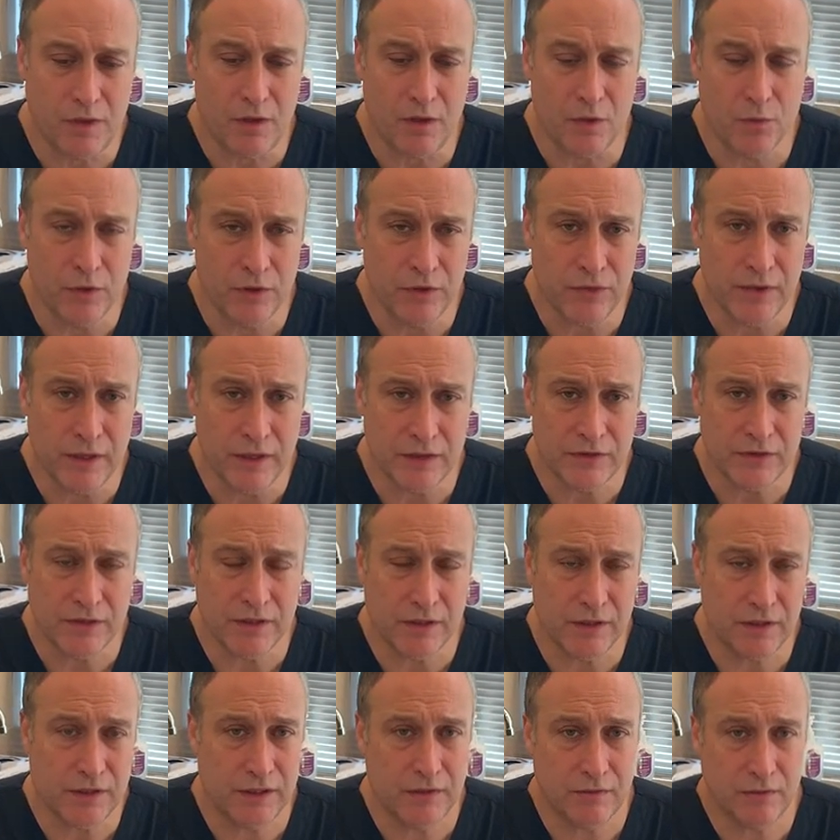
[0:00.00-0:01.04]
With that
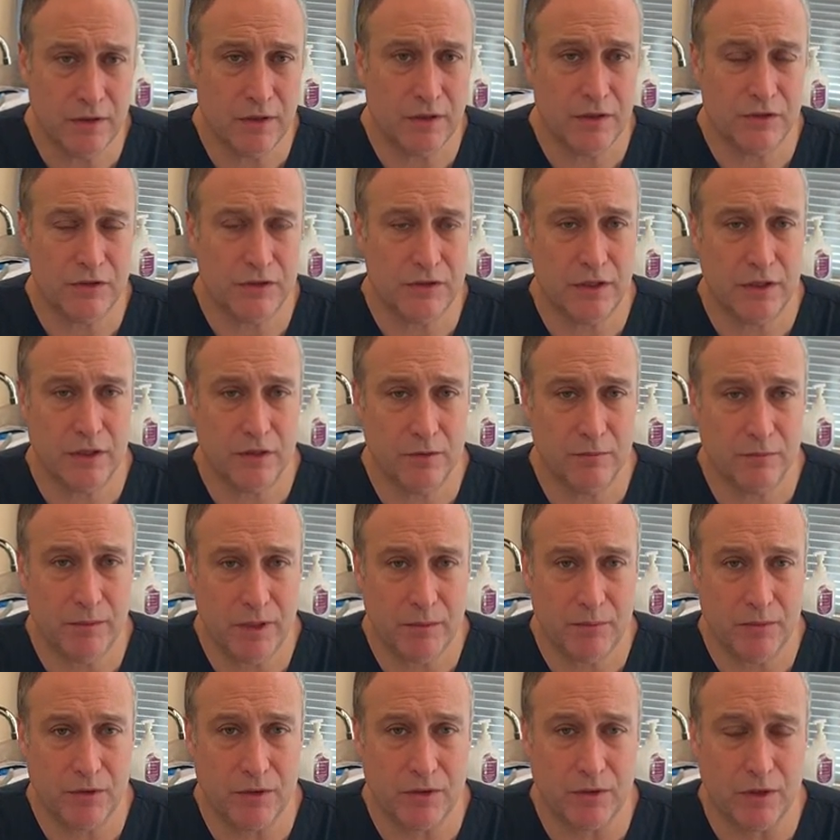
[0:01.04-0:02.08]
said, even on a standard
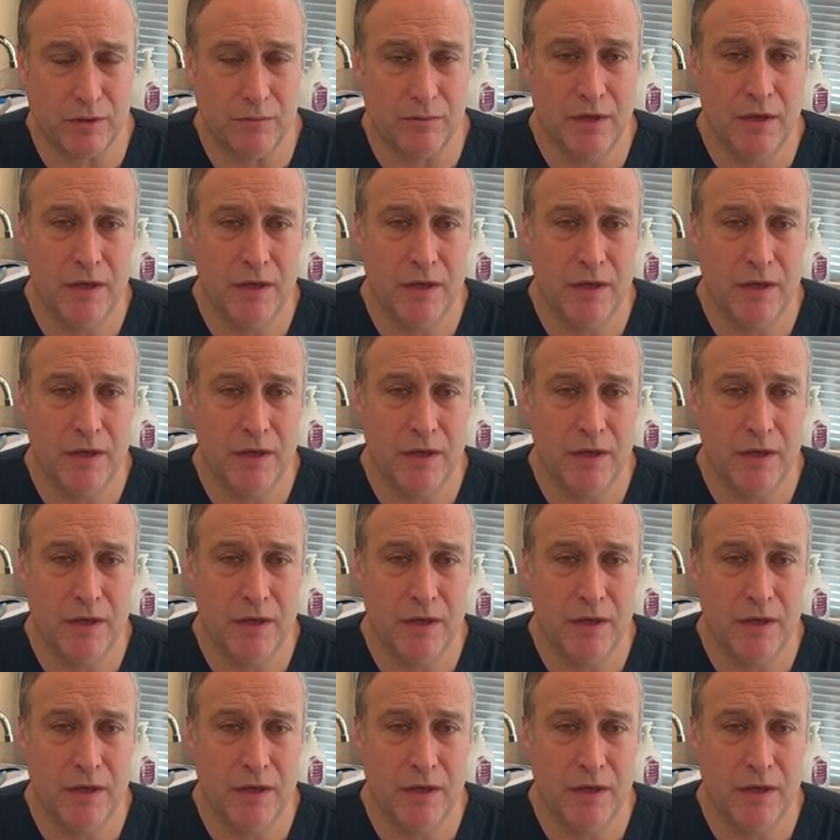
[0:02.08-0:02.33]
mammogram,